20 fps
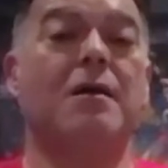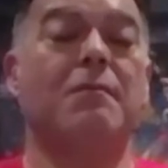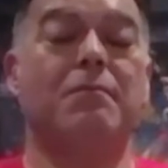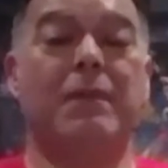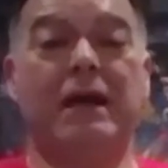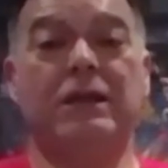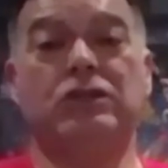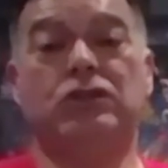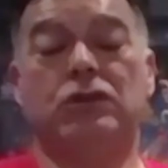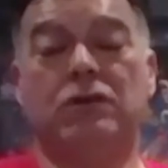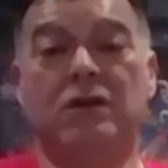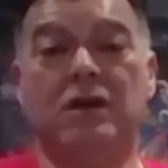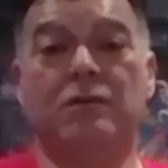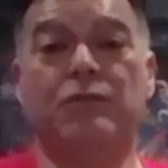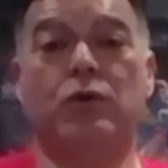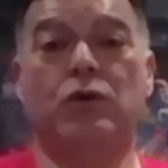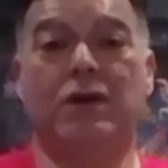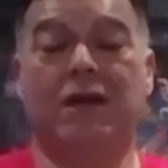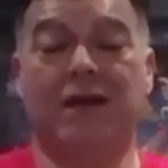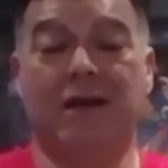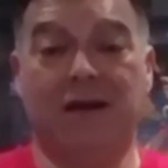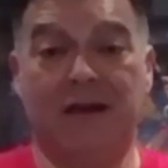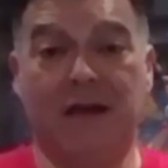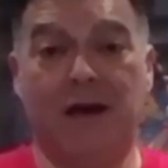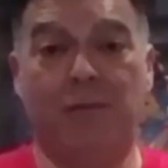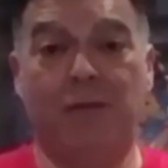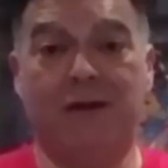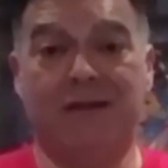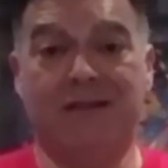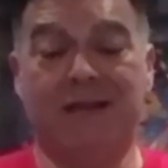Make sure you book it a
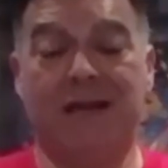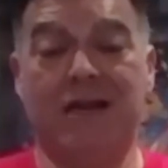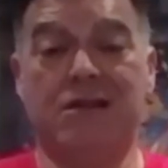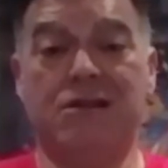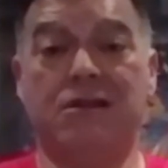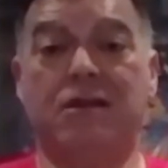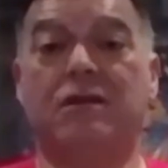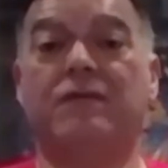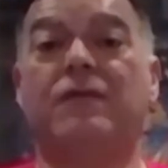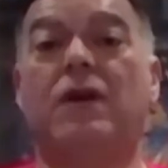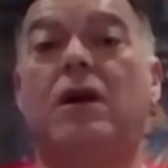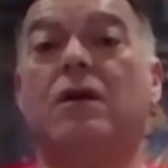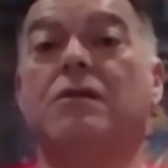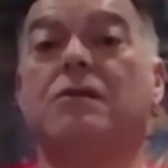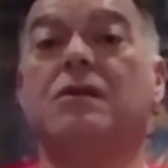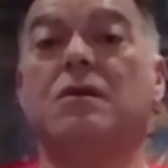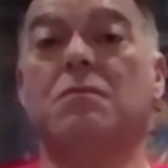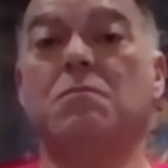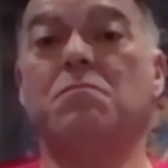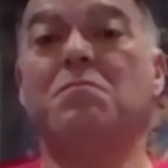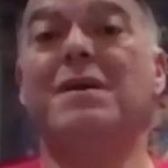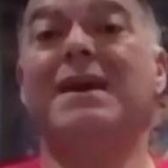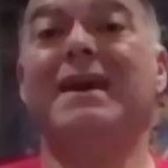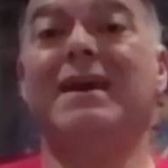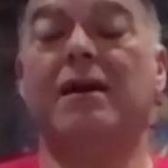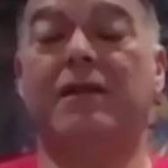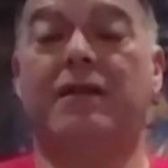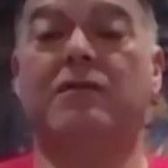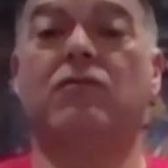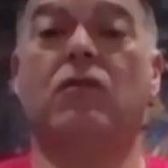couple of days in advance and
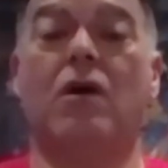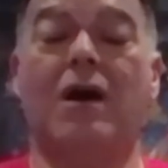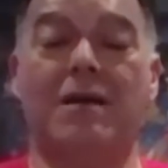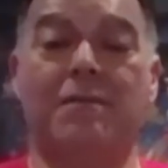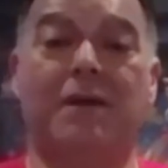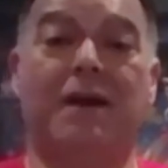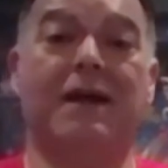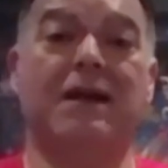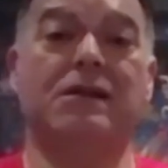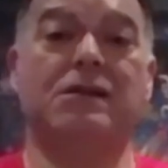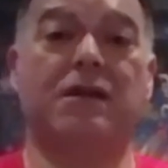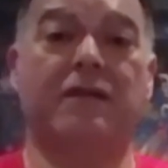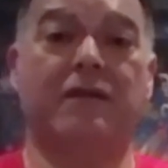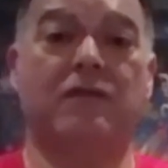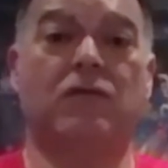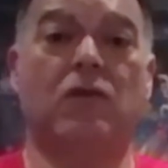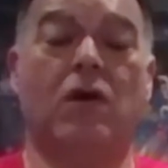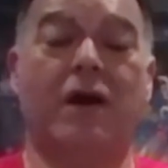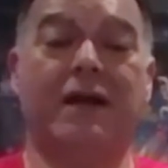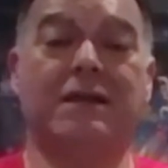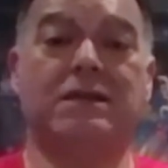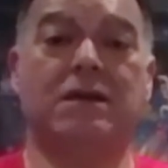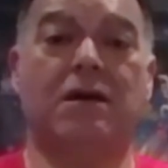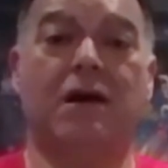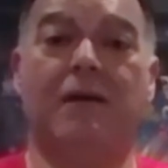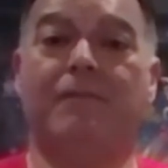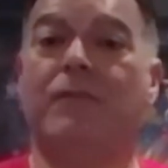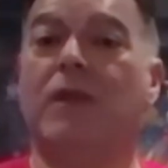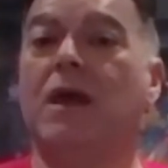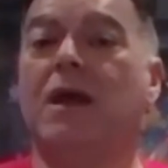be at the right place at the right
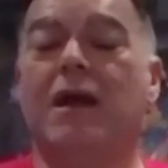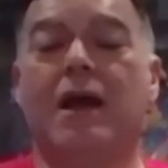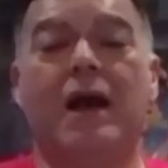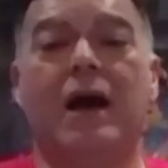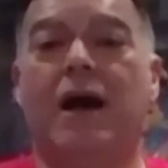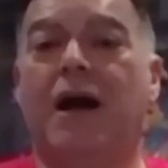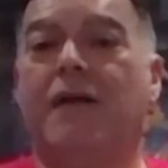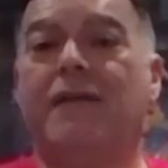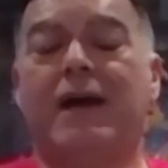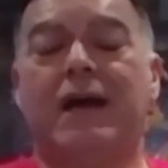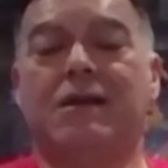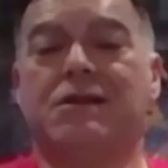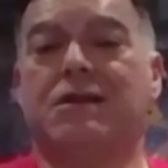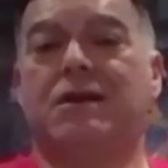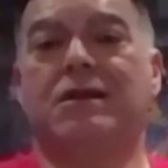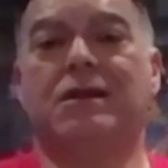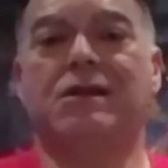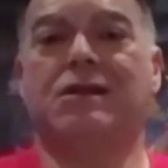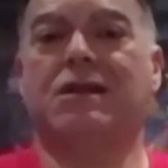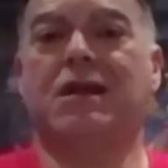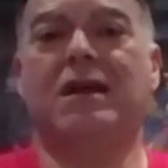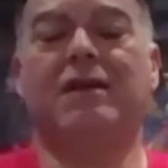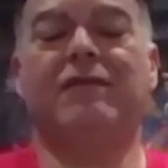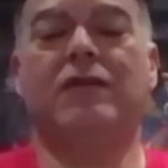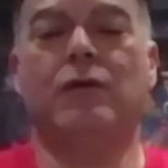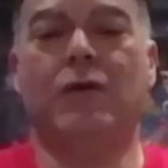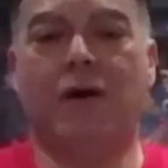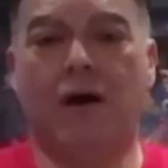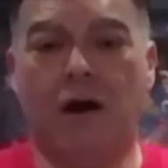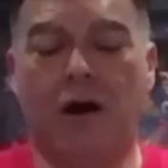time, and that's going to save
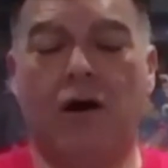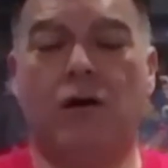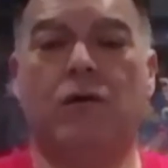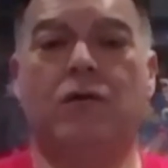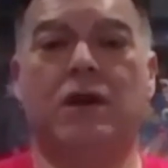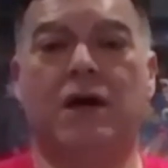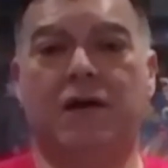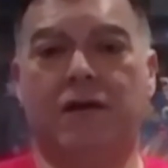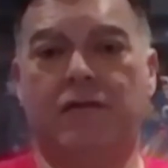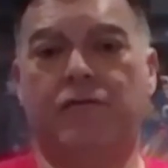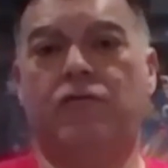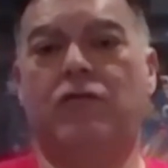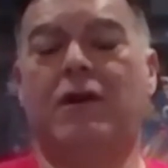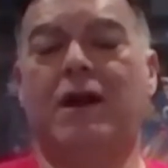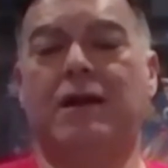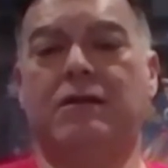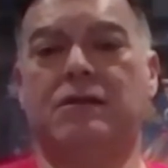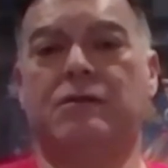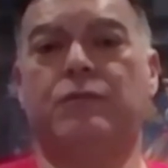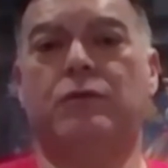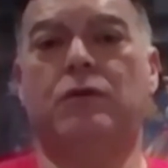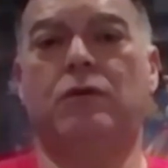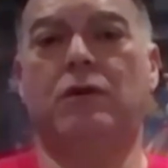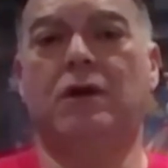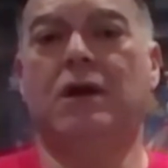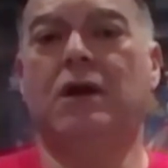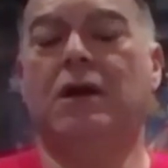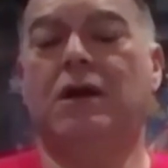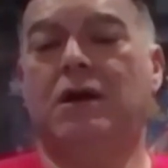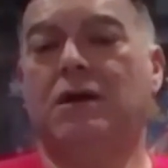you a whole load of transport.